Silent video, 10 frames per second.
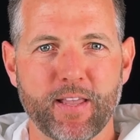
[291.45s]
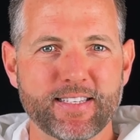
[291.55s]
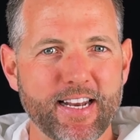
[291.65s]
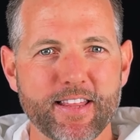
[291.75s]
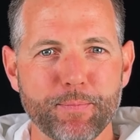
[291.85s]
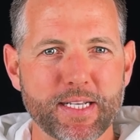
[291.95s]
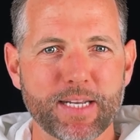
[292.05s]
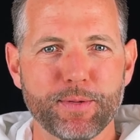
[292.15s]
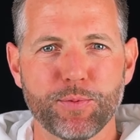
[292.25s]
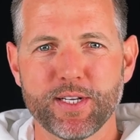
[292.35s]
Is anything
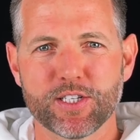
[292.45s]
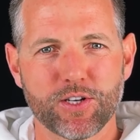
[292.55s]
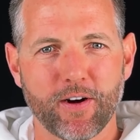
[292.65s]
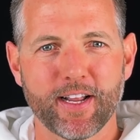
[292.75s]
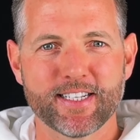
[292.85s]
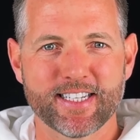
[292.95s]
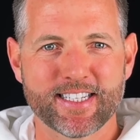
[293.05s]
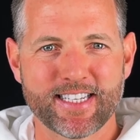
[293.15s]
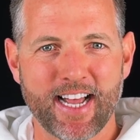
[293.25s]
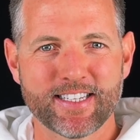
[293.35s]
missing between start and
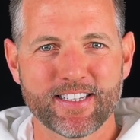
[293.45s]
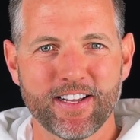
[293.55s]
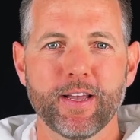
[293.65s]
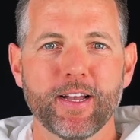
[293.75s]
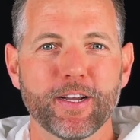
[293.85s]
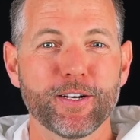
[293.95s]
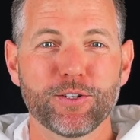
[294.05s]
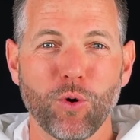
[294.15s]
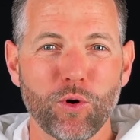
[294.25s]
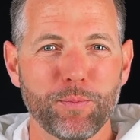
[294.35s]
success? Could a
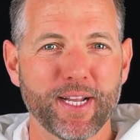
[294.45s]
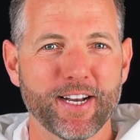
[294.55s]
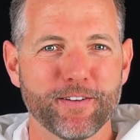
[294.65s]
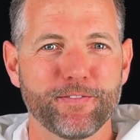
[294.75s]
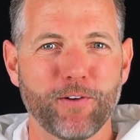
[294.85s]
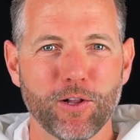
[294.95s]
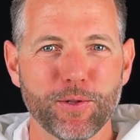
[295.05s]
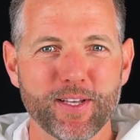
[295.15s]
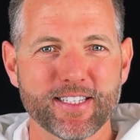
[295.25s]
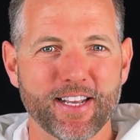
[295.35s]
total beginner follow
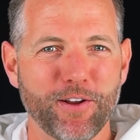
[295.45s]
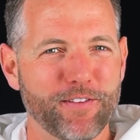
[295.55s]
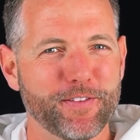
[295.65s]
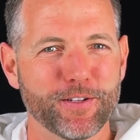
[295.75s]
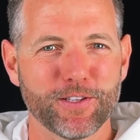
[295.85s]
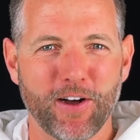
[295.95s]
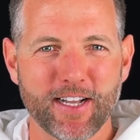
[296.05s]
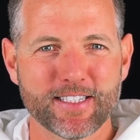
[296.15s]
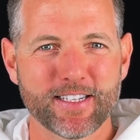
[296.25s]
this and not feel lost?